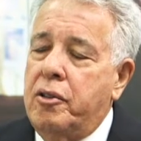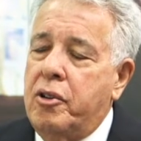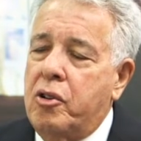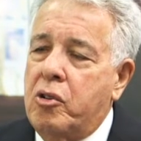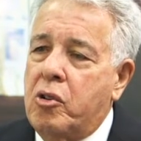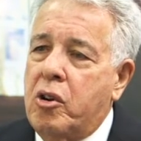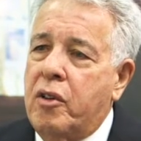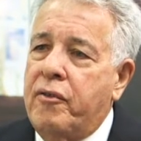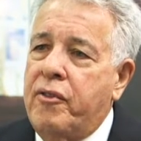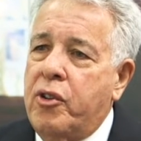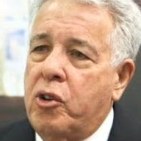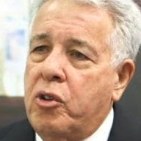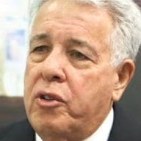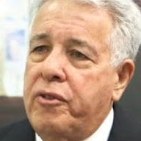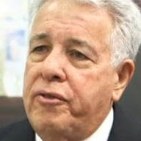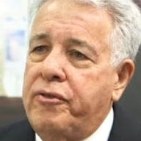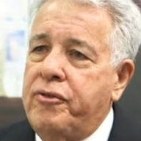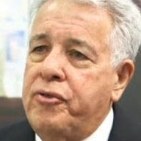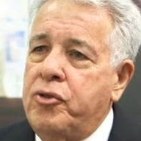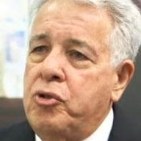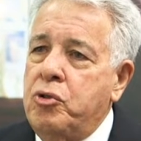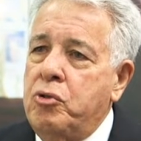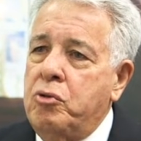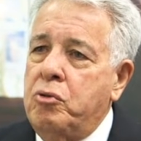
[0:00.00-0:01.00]
there are very
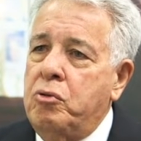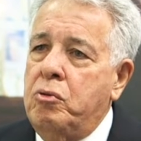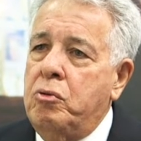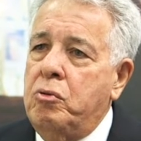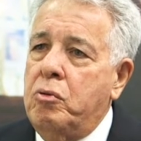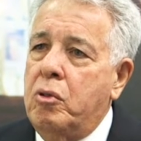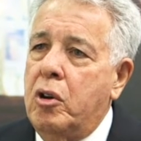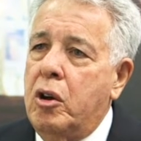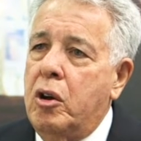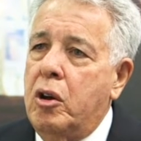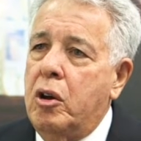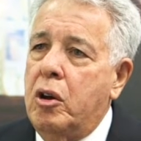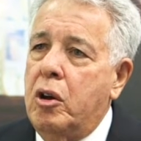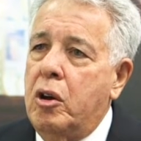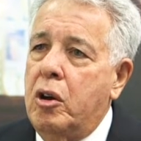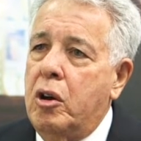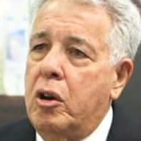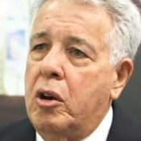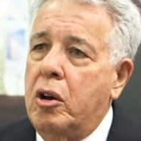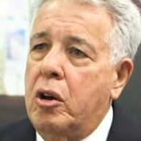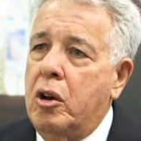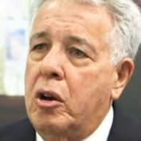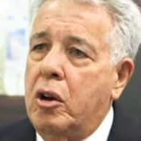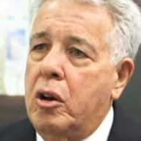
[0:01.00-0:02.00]
few uh,
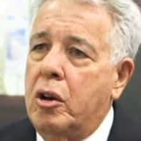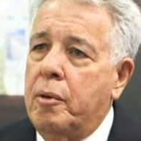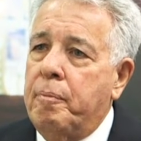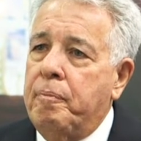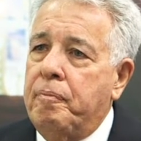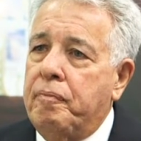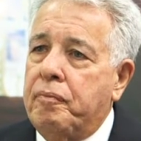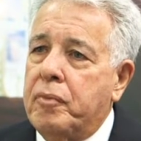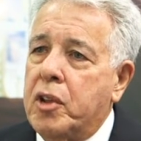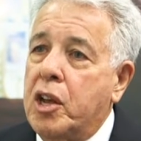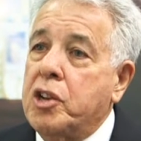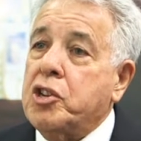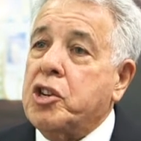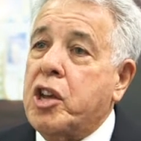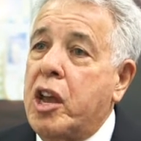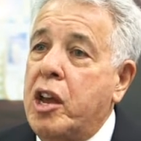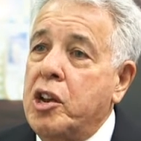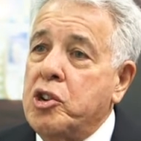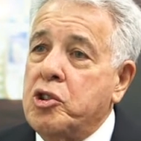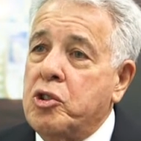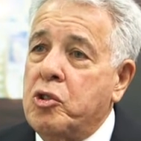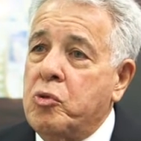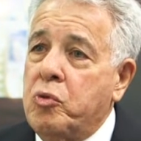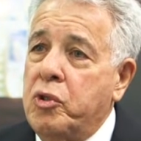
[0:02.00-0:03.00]

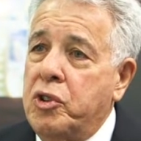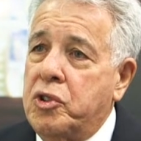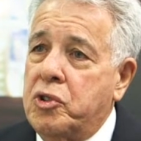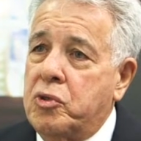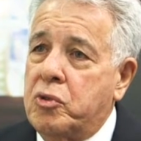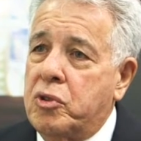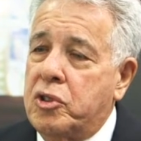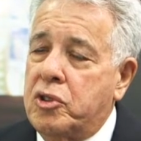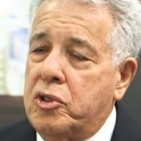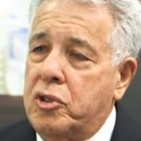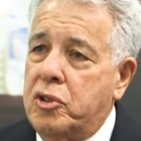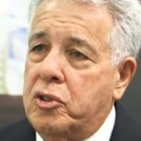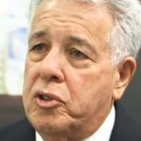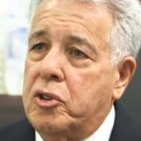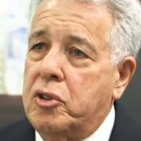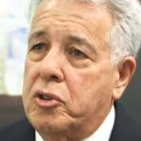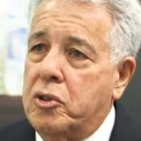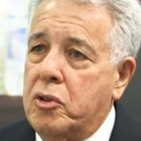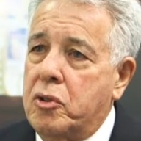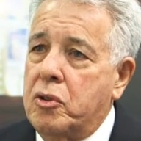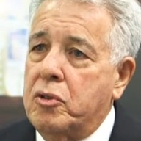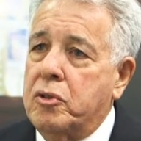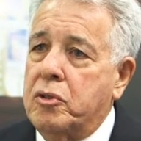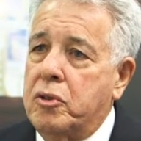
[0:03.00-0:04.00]
educational resources
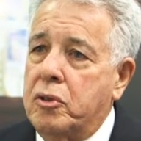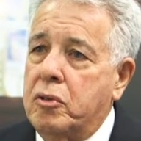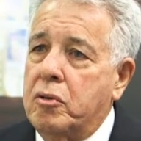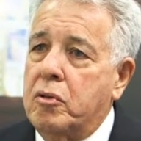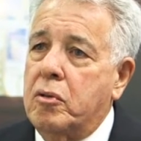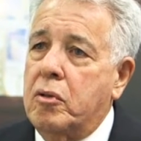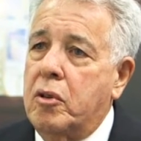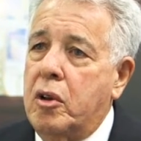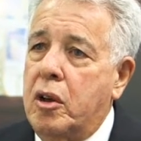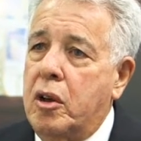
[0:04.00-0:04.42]
to turn to.